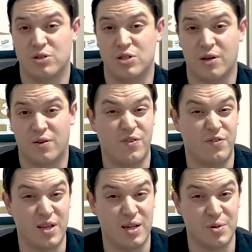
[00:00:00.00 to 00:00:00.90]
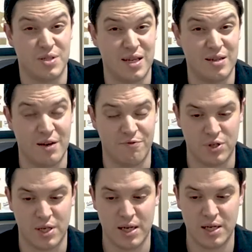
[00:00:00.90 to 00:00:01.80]
It's like 15% every
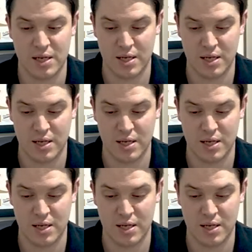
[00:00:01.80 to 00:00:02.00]
year.